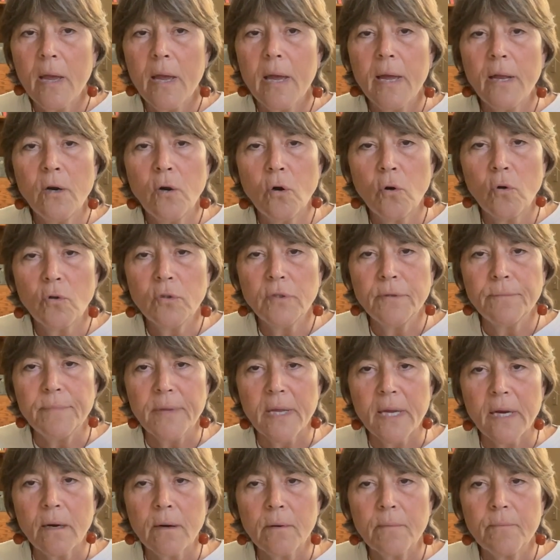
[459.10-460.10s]
and hold them
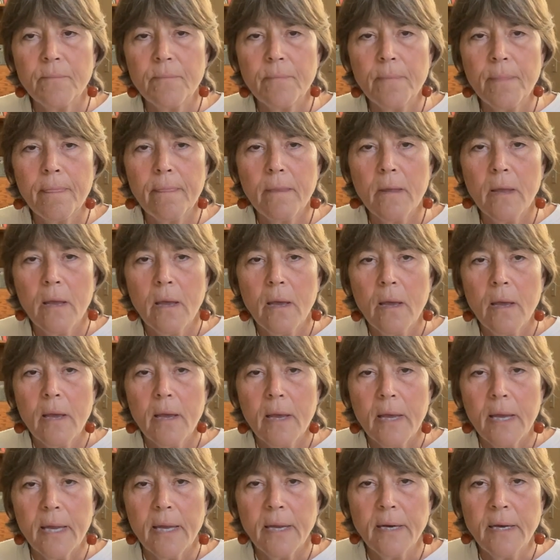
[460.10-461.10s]
there.
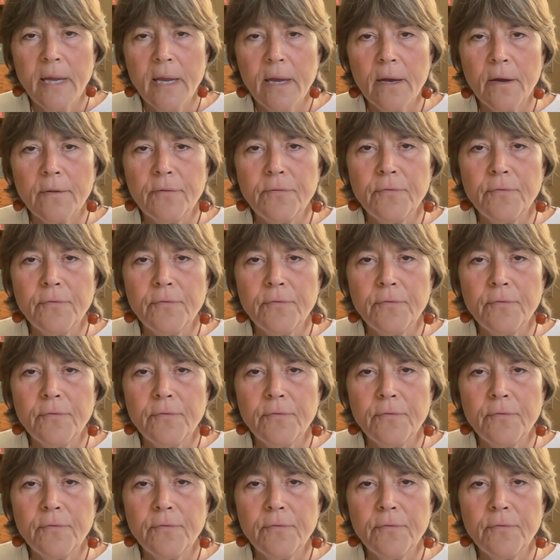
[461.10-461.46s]
Inhale